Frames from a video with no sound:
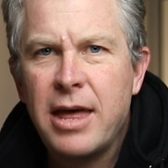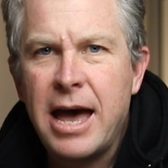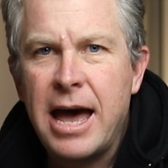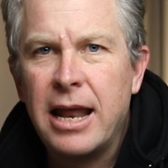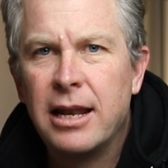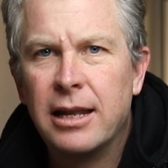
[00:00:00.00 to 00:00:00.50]

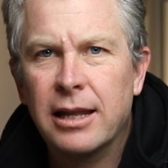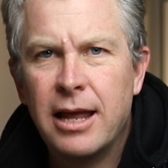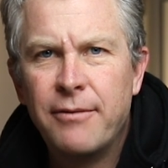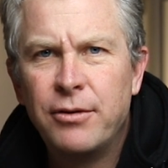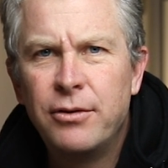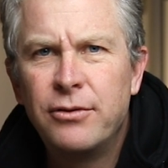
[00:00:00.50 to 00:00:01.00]
that
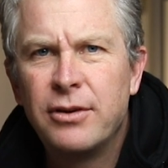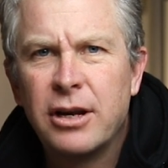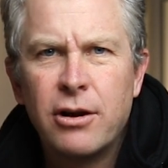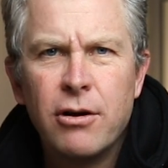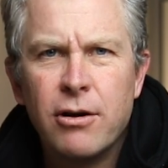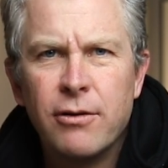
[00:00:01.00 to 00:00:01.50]
levels
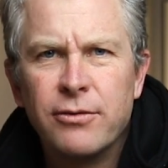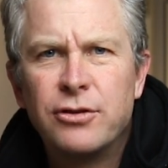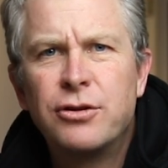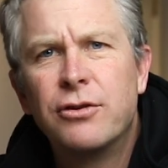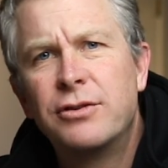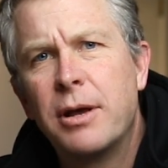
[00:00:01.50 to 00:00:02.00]
and curves
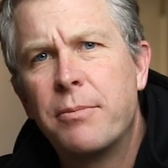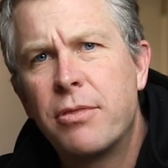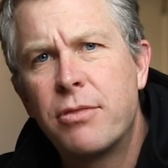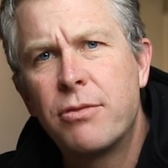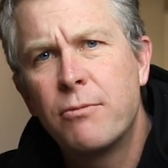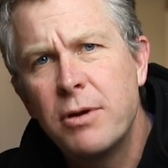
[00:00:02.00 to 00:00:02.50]
shows up
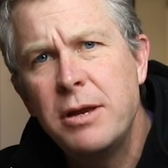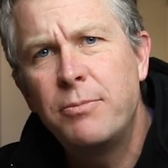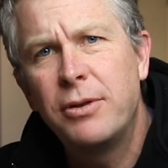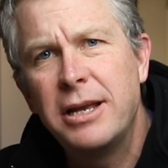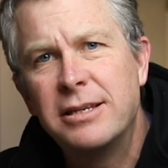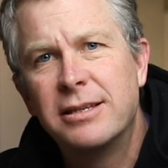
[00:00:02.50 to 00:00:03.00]
three
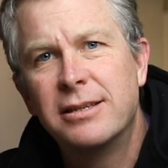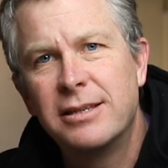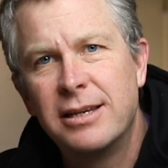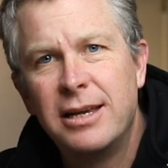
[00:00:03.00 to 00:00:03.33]
places